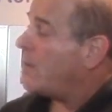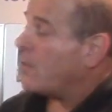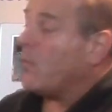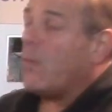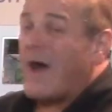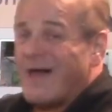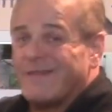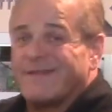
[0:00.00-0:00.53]

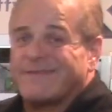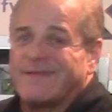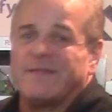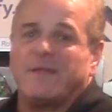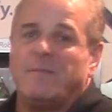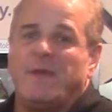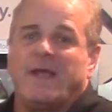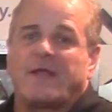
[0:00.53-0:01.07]
while it's in
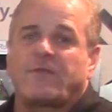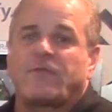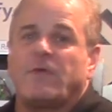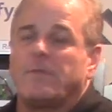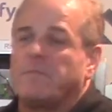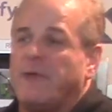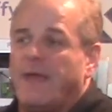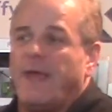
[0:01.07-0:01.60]
the mix,
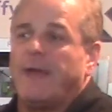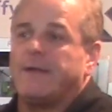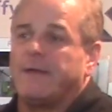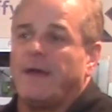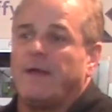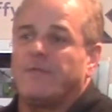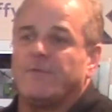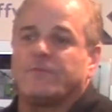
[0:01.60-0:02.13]
and
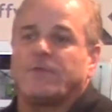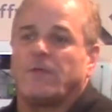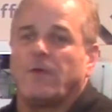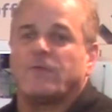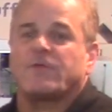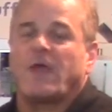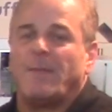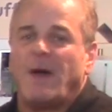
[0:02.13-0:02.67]
uh, so
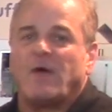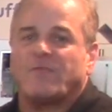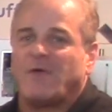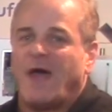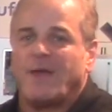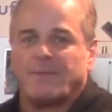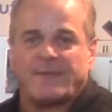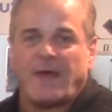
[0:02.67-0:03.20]
those come out
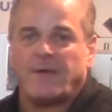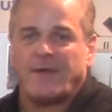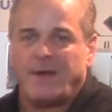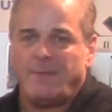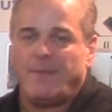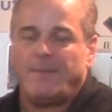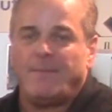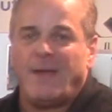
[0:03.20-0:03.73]
fine without
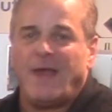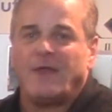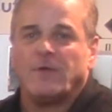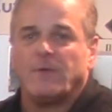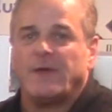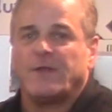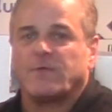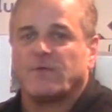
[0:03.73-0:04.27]
any
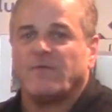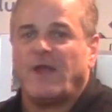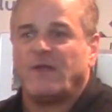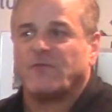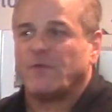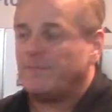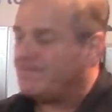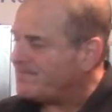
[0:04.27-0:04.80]
manual
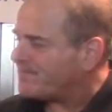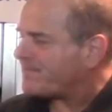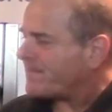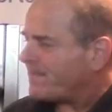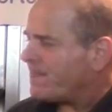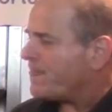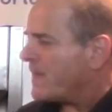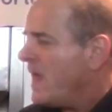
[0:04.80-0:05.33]
intervention.
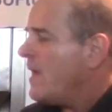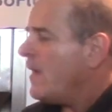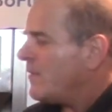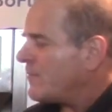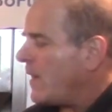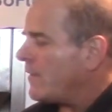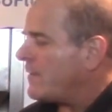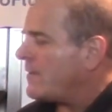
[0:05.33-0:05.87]

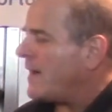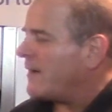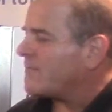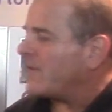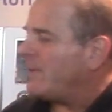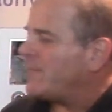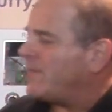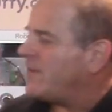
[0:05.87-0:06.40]
So there are
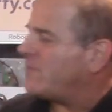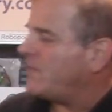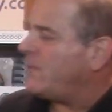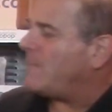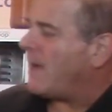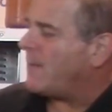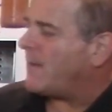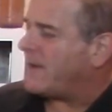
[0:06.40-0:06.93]
some things you
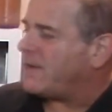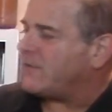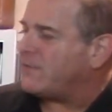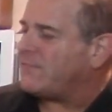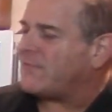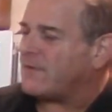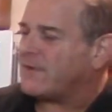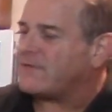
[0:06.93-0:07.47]
might want to
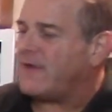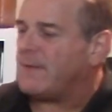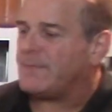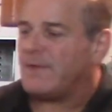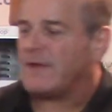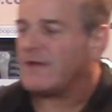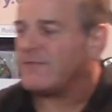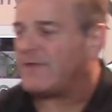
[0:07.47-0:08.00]
do, for
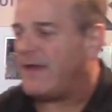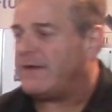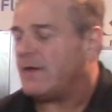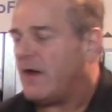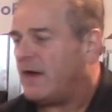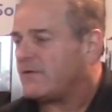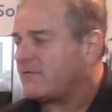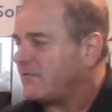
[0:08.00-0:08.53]
example, like I say,
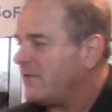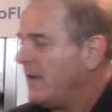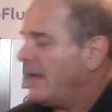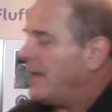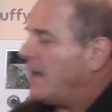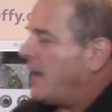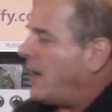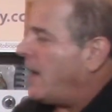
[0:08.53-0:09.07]
nuts
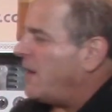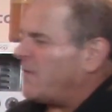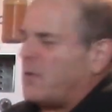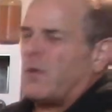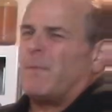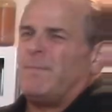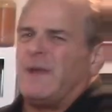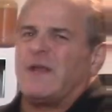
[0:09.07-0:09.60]
uh,
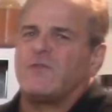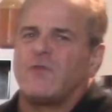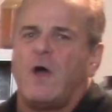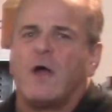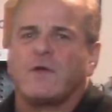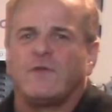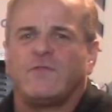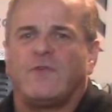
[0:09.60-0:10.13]
or big
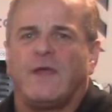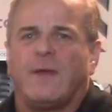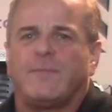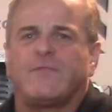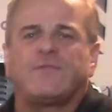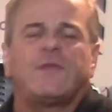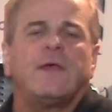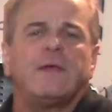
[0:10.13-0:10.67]
chocolate
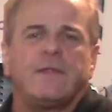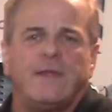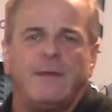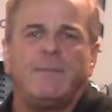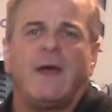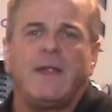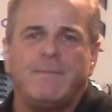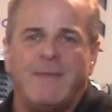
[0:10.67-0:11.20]
chips
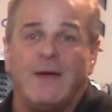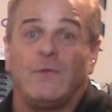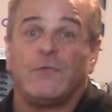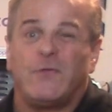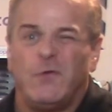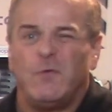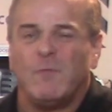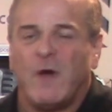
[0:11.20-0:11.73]
that might melt
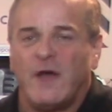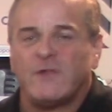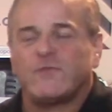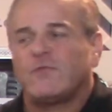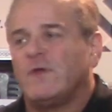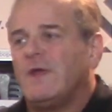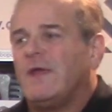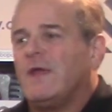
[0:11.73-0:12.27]
too
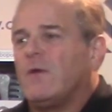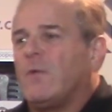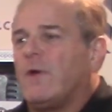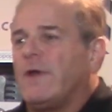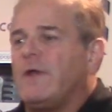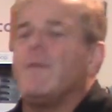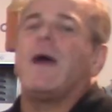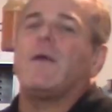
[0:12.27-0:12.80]
much, where
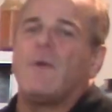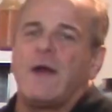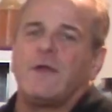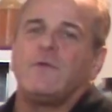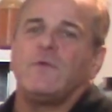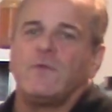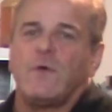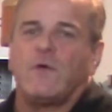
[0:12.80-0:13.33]
you might
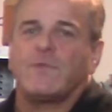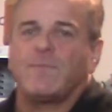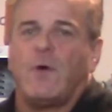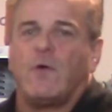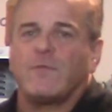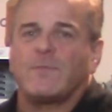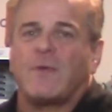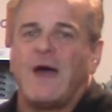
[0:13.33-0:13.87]
want to do those
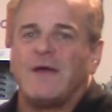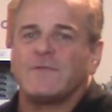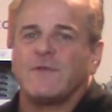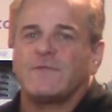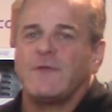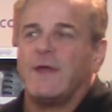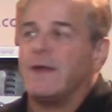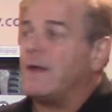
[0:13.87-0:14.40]

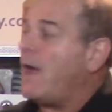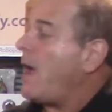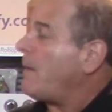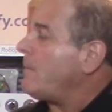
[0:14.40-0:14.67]
post-processing.